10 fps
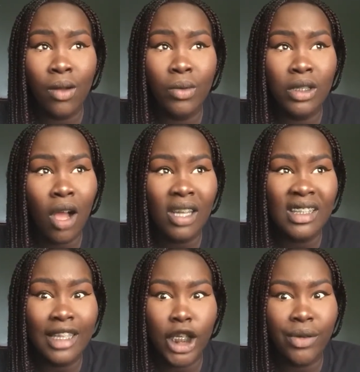We
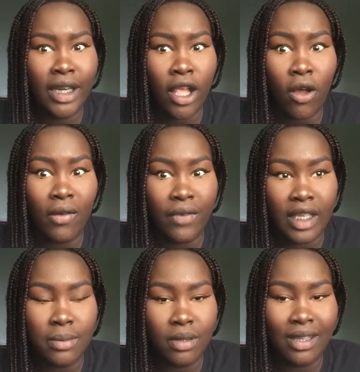talked in like grade 8 on
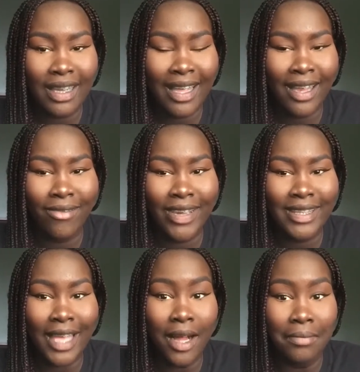Facebook, like, hey,
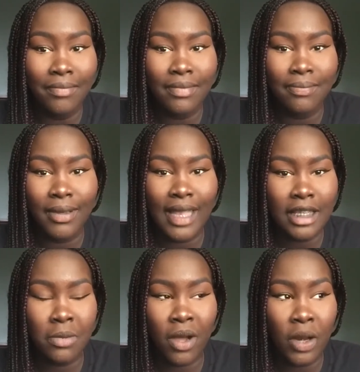what's up, but
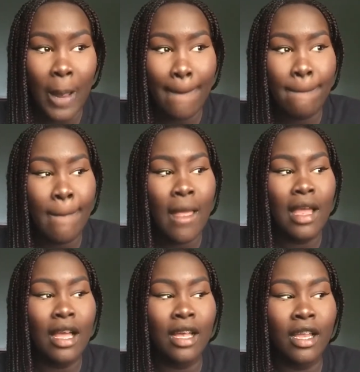that's about it.
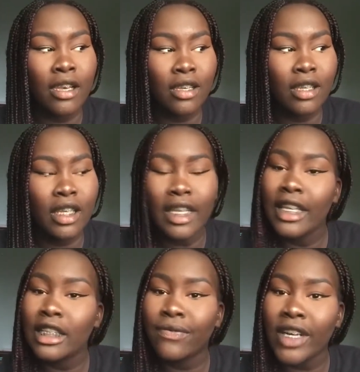And
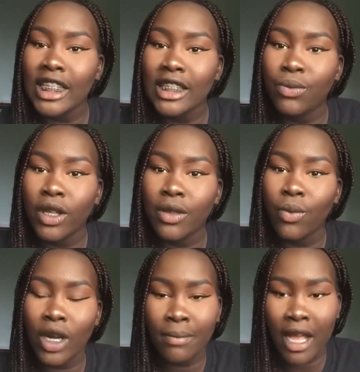he's friends with
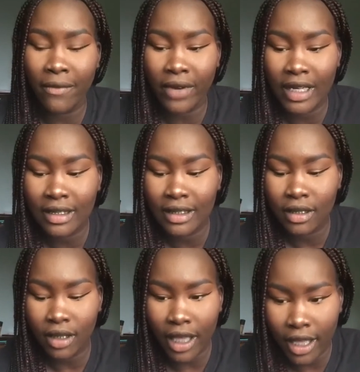one of my friends,
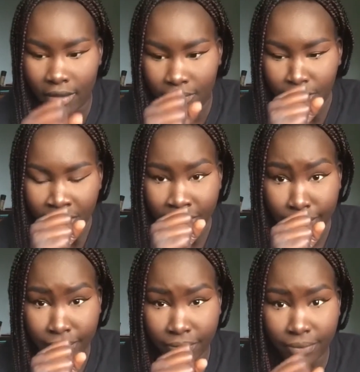and
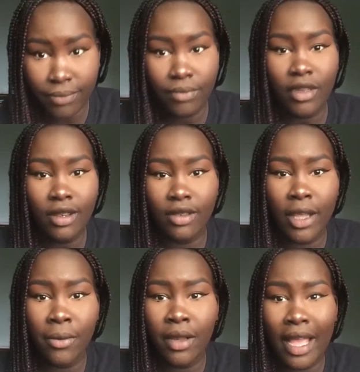
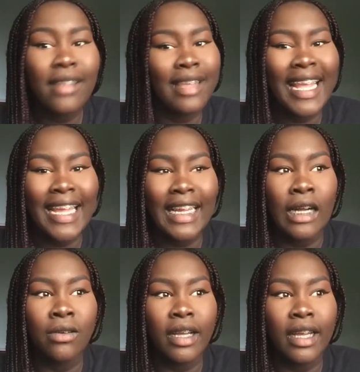they hang
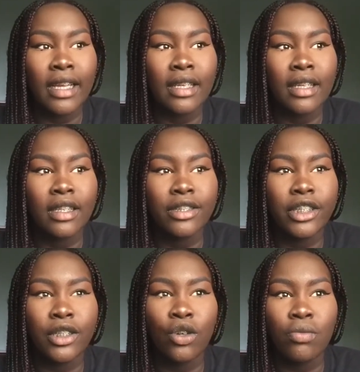out, and
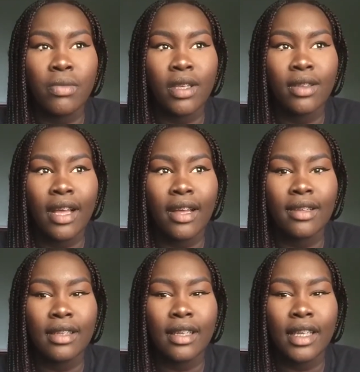she told me
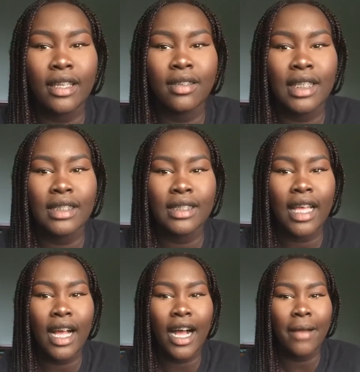that he thinks
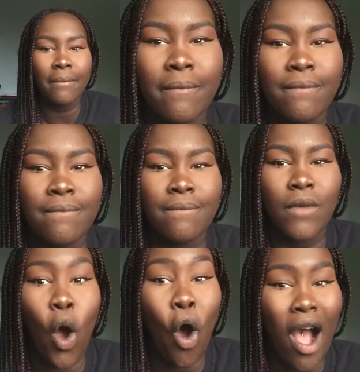that I'm
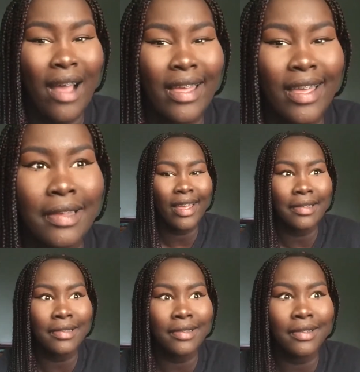hot
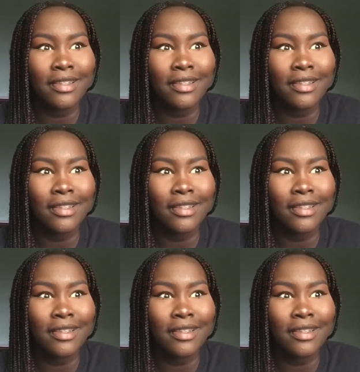and